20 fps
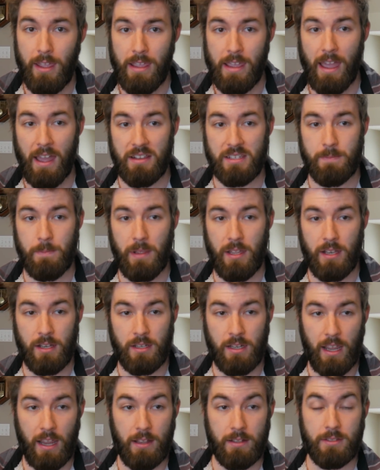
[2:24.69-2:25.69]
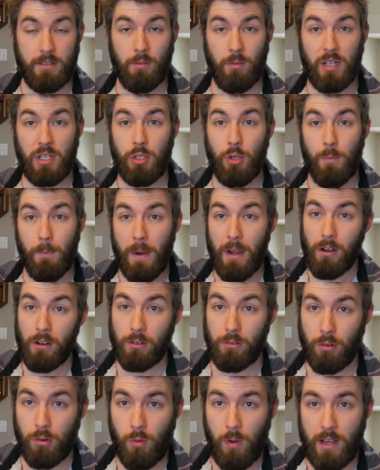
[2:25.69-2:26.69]
has been answering
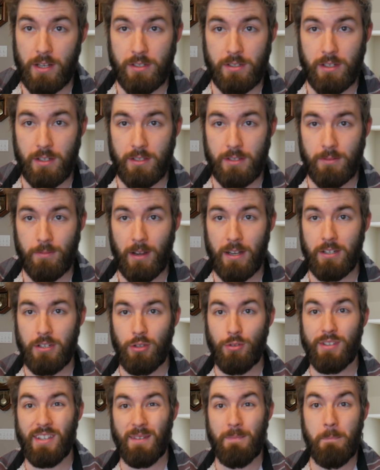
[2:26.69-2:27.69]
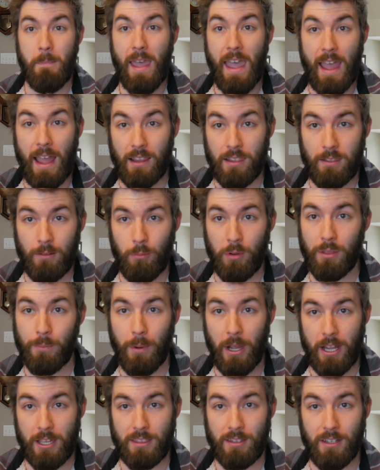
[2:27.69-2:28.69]
numerical questions, right, using math with
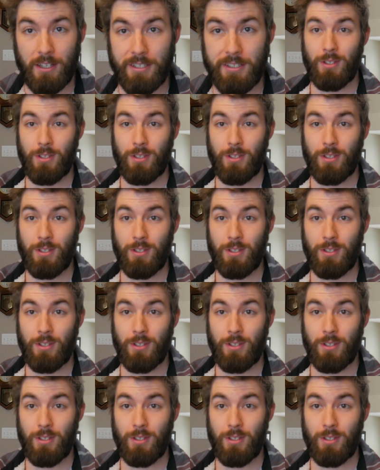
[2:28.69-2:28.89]
Python.